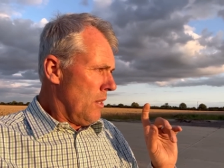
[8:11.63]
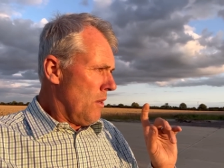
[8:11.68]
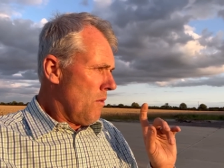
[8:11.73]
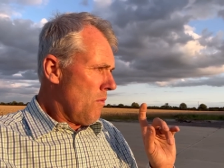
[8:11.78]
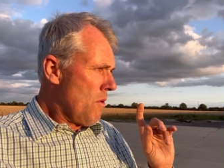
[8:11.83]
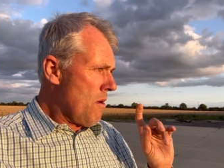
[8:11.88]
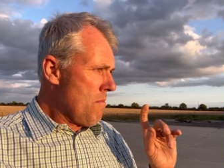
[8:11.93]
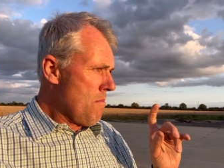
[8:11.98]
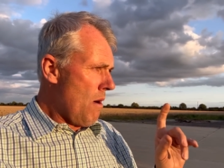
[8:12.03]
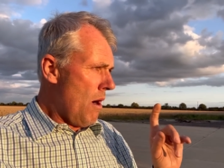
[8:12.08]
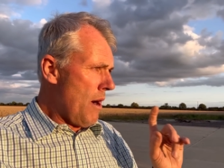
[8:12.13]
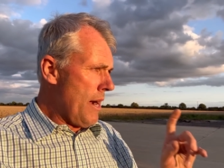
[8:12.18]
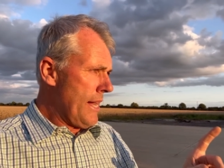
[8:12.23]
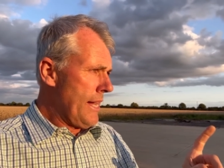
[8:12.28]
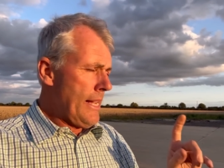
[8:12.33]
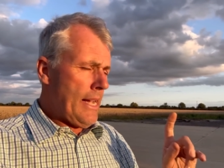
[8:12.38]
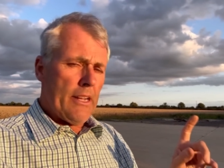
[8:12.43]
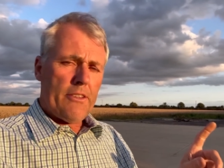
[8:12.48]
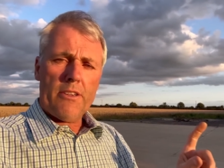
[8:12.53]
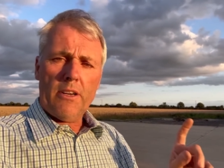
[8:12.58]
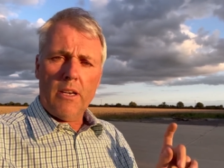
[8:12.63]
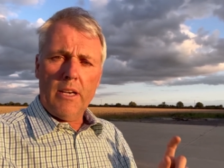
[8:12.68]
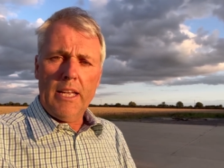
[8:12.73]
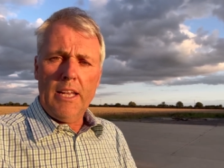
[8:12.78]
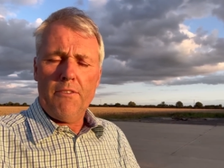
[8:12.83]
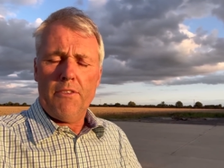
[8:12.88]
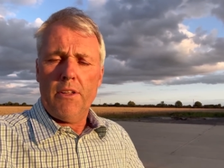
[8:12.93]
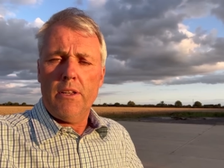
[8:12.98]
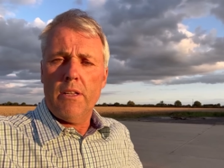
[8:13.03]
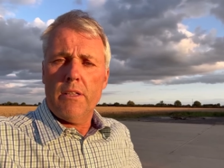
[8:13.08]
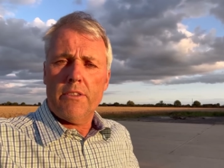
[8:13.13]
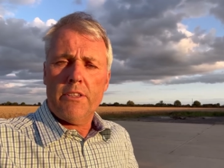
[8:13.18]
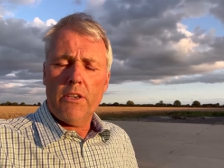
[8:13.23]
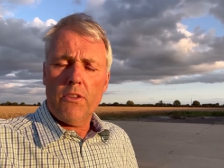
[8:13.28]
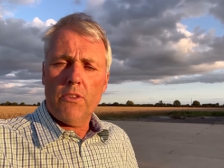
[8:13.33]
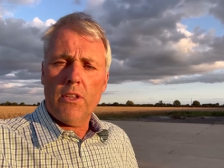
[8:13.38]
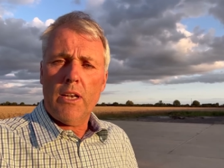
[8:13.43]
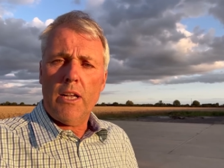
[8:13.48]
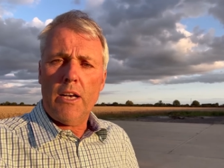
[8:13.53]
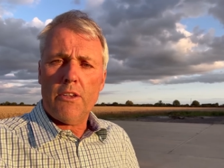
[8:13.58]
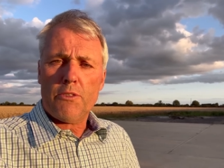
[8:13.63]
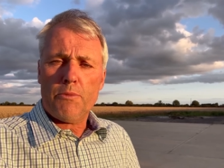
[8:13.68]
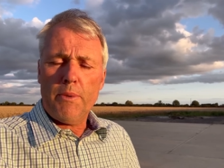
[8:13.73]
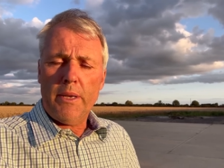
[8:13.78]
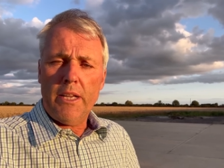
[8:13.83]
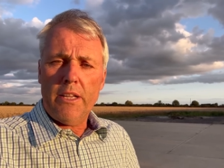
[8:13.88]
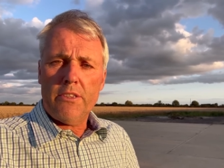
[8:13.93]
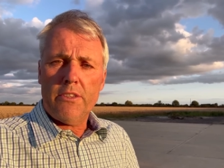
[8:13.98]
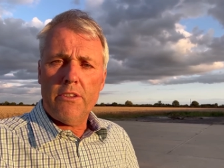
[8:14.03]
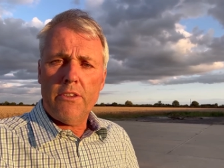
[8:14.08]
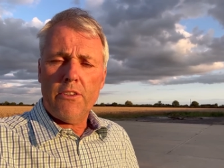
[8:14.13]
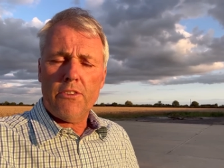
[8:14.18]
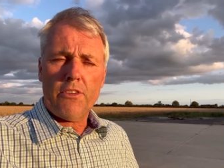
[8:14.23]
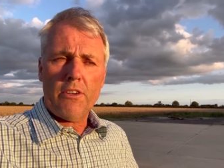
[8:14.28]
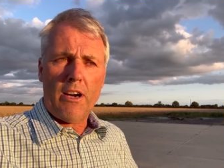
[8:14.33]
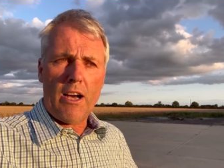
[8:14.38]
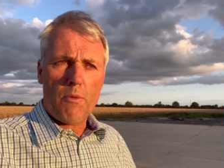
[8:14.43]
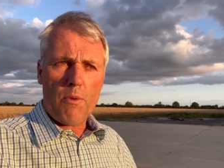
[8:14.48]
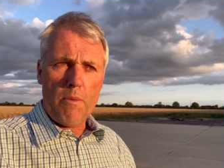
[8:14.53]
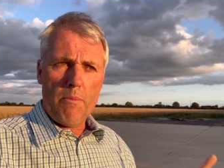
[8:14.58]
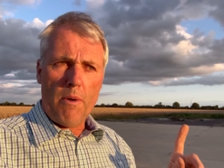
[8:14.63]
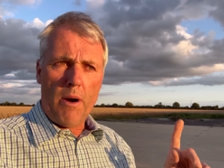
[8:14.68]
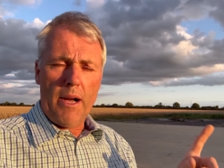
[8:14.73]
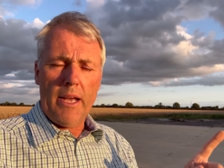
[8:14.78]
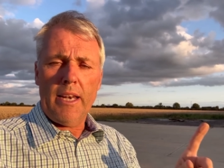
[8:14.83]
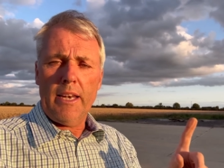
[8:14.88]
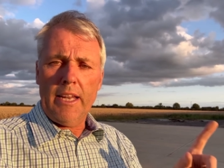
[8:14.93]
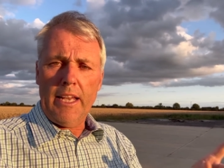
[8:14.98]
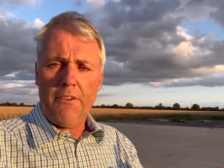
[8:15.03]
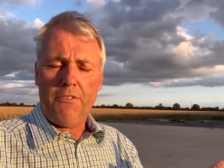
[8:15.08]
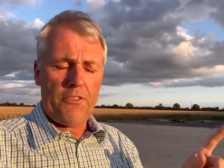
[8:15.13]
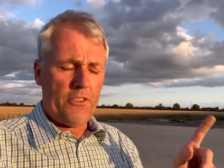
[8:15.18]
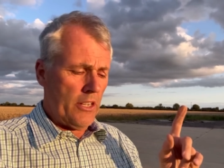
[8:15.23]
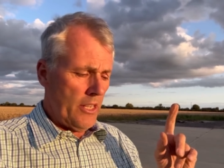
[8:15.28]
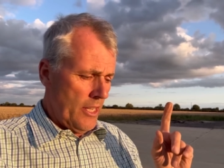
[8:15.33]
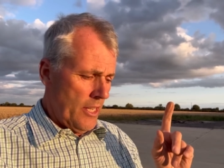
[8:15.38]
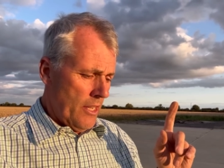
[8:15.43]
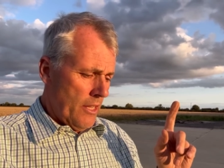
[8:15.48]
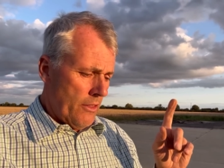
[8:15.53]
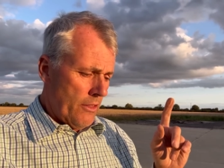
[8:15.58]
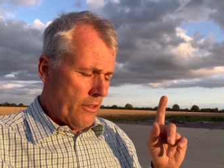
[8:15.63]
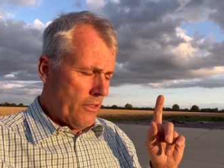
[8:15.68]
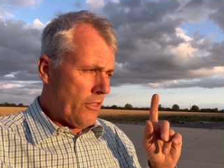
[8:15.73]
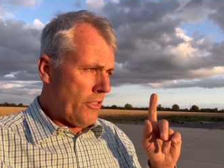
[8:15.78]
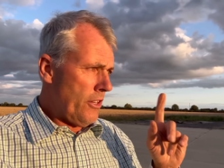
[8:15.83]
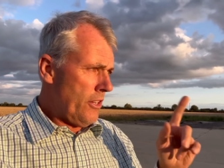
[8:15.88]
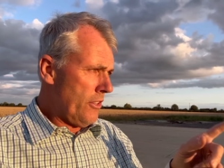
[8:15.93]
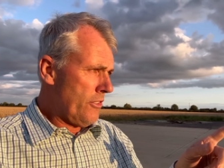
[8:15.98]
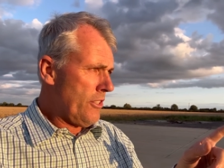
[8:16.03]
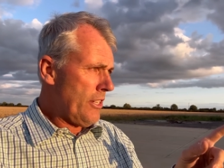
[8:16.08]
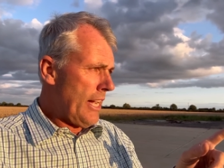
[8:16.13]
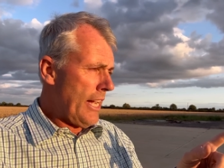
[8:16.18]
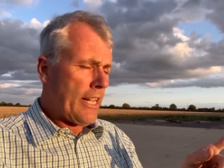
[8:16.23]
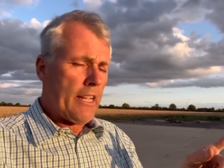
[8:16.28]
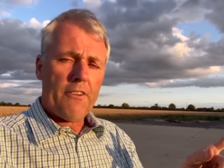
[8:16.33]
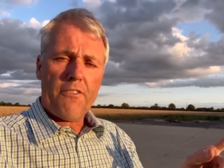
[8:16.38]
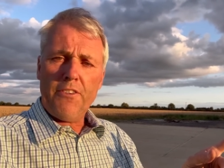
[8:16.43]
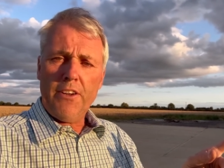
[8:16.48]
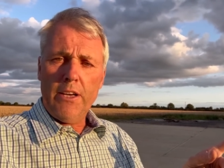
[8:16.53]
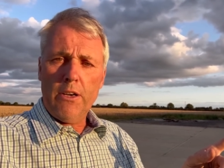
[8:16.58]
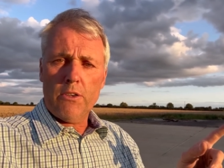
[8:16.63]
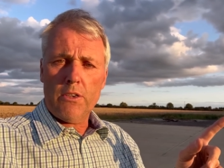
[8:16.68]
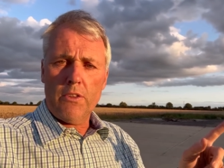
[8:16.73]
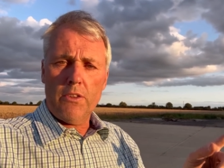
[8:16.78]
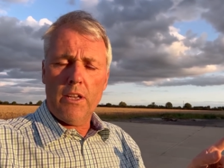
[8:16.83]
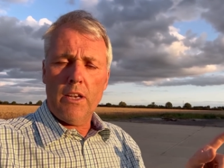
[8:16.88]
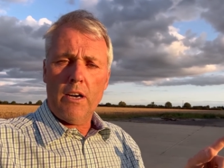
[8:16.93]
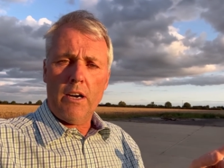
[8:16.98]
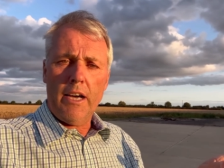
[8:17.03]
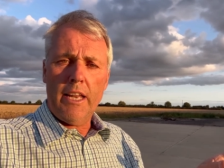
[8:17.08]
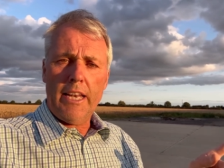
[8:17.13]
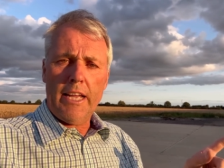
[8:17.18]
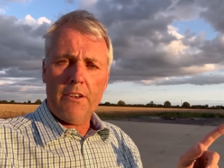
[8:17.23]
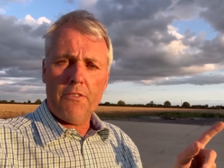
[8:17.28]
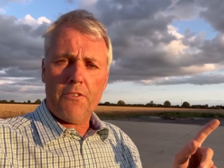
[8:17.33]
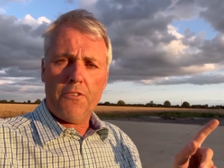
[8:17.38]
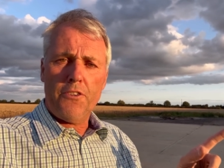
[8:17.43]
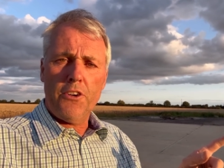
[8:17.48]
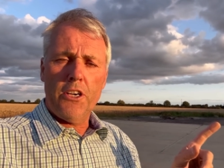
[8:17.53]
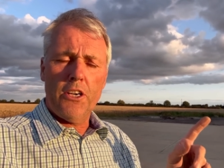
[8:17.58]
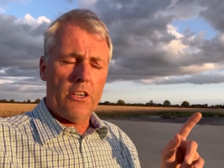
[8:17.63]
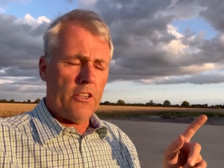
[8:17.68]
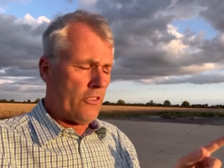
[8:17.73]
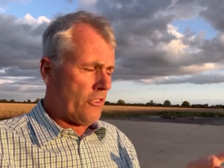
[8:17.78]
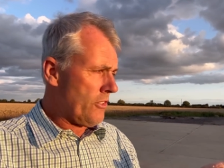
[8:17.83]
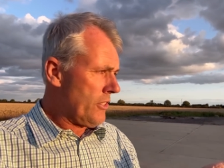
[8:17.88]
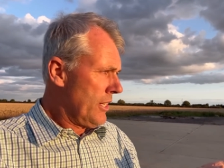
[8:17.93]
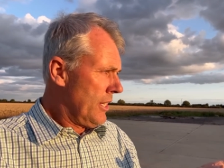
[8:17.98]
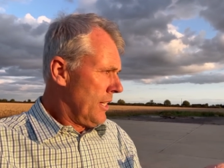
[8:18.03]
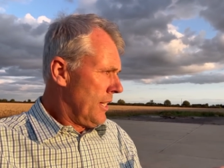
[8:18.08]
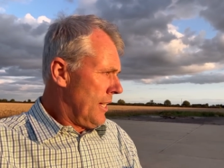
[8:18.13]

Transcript: we might yet, I'll leave it until the last minute to decide, we might lift the 30 acre field on the light land first